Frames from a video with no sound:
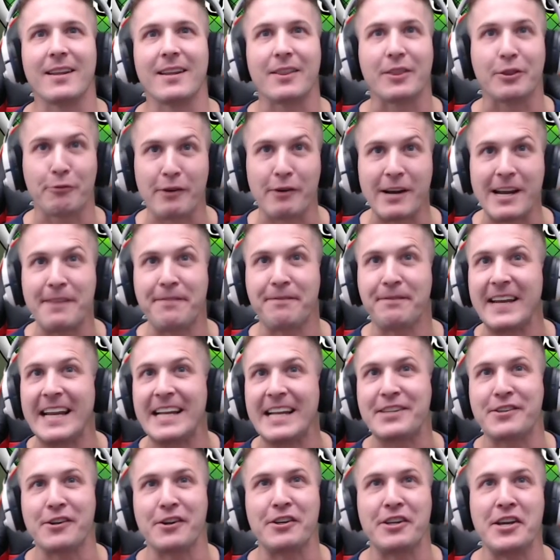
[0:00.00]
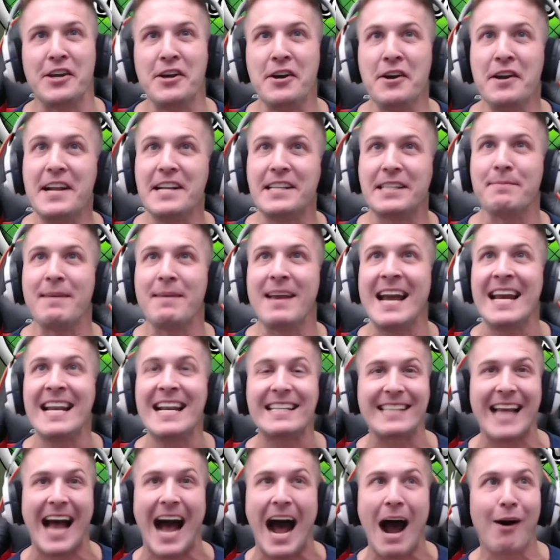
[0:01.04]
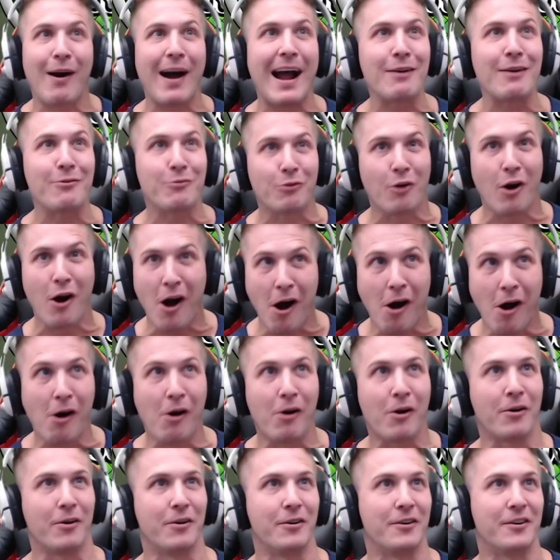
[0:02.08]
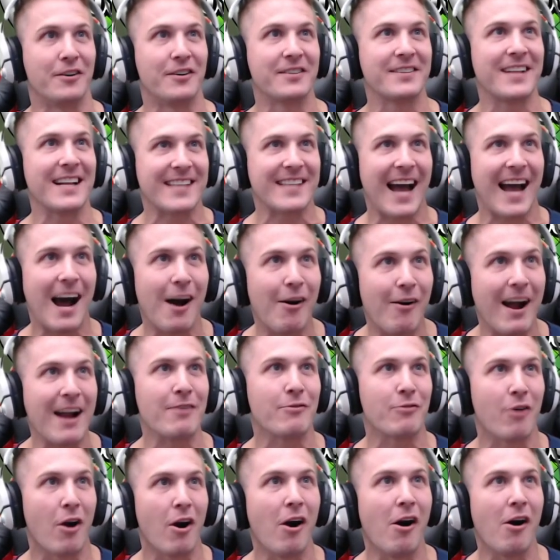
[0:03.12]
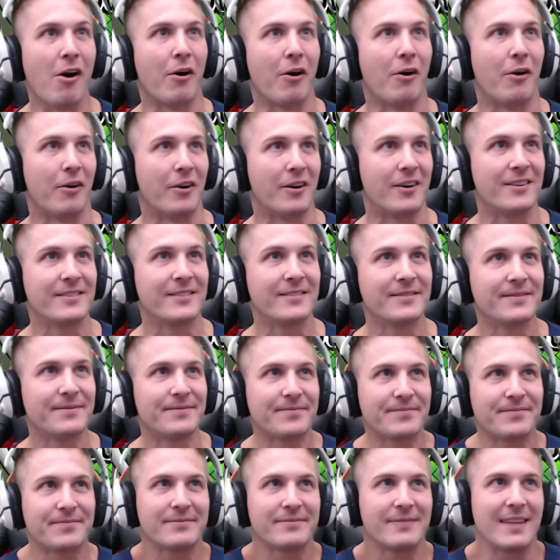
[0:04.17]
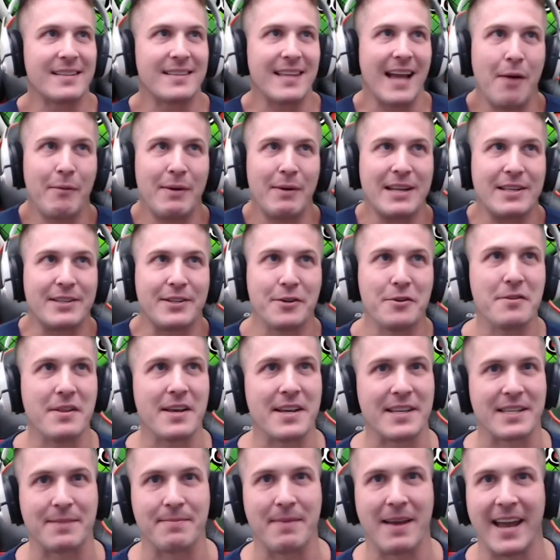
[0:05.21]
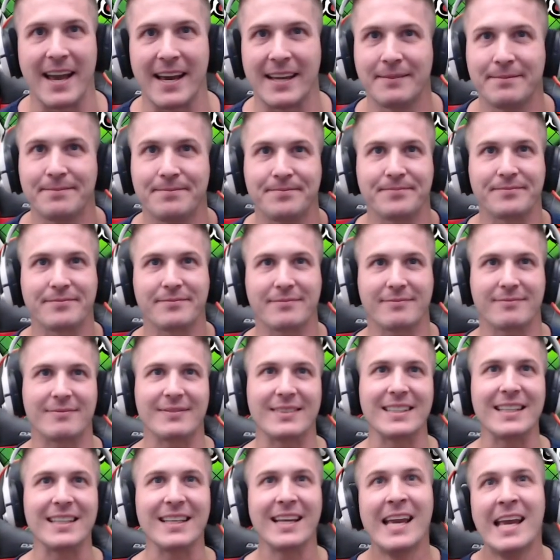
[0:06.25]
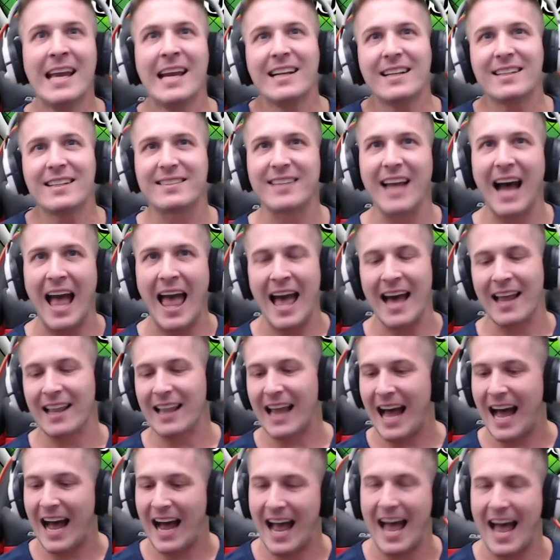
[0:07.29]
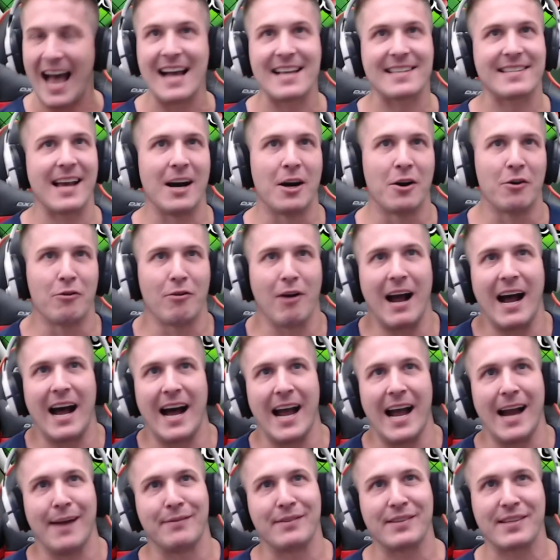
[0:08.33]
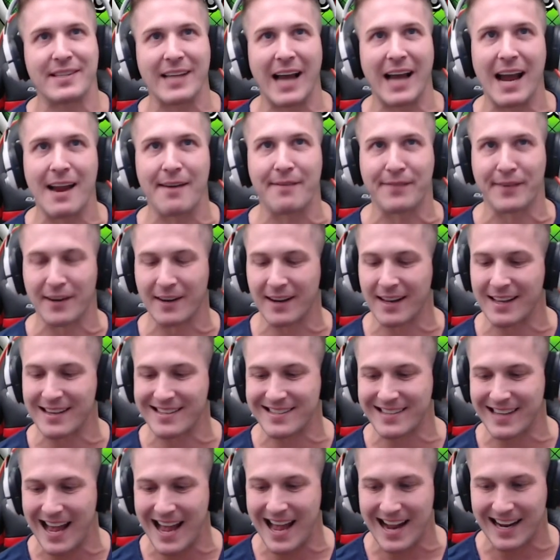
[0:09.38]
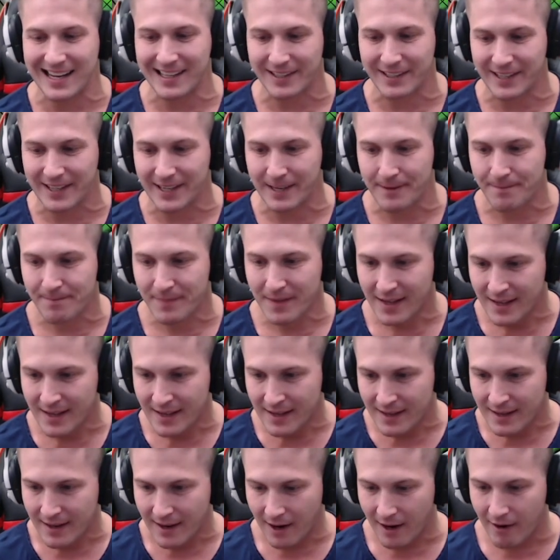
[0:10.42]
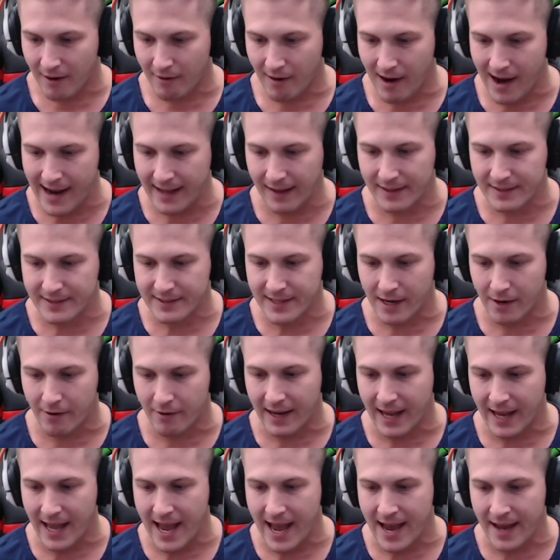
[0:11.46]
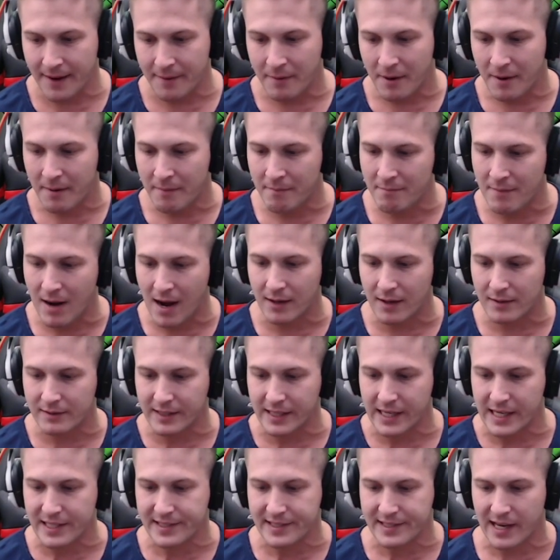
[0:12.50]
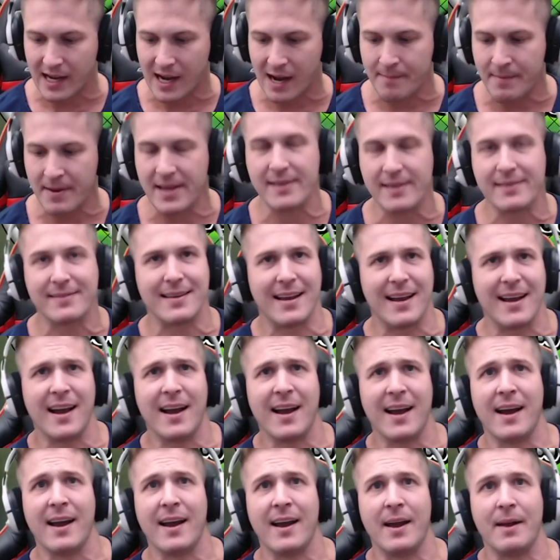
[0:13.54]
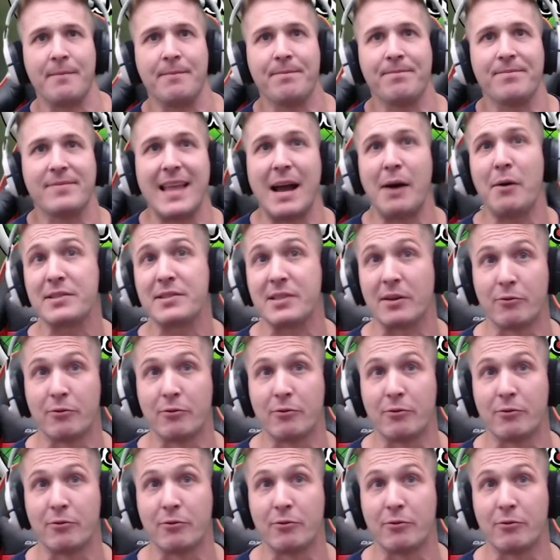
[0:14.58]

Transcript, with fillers: Three featured units, man. That's how I roll. That's how I roll. That's how we do this, man. The Ella has arrived. Cypher, exactly. All right, let's go again. Multi summon time. That was a